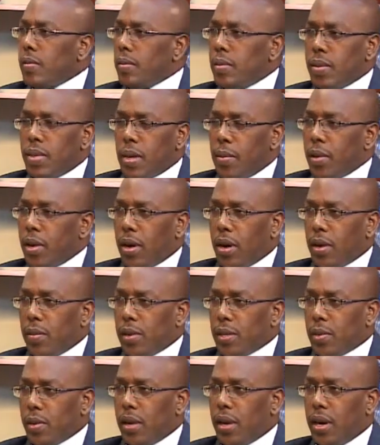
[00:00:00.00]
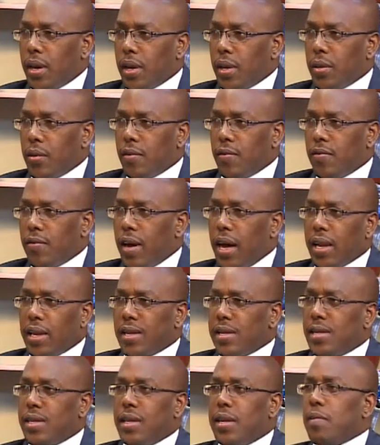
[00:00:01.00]
Some economists will argue VAT
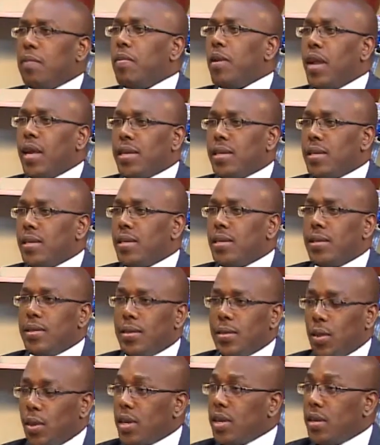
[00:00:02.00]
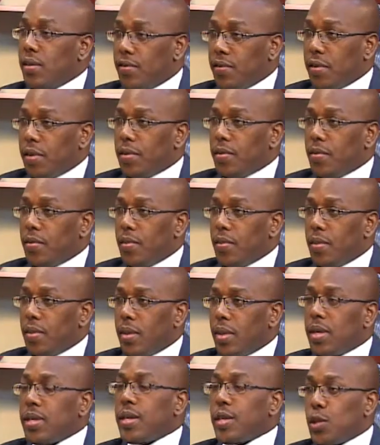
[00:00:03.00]
is neither blessed nor evil.
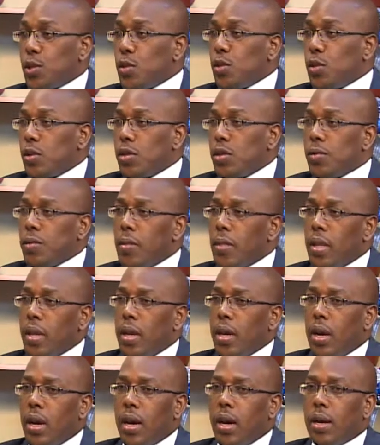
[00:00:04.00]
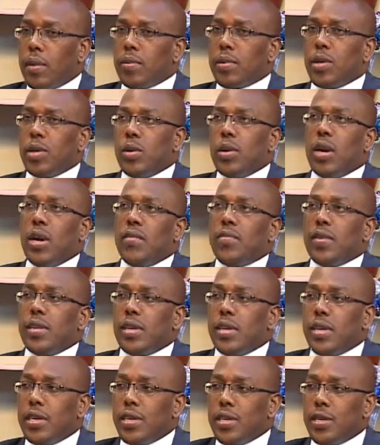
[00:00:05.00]
It's a tool. Do you have an
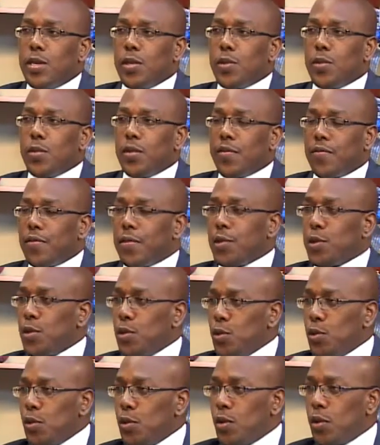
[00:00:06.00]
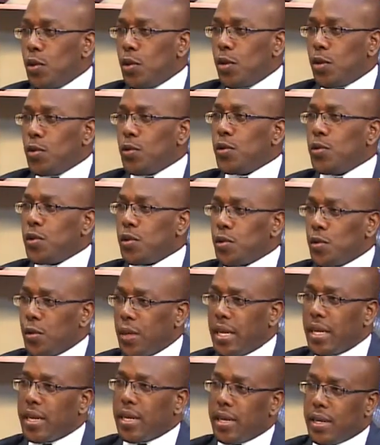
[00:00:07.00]
issue with the tool or who's
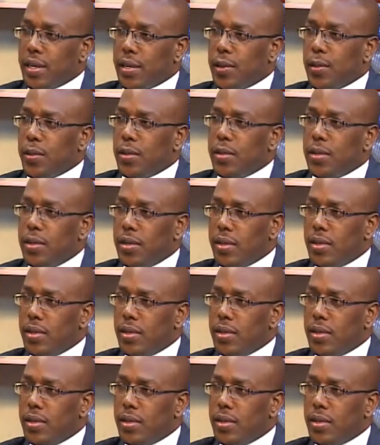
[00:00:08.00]
wielding the tool?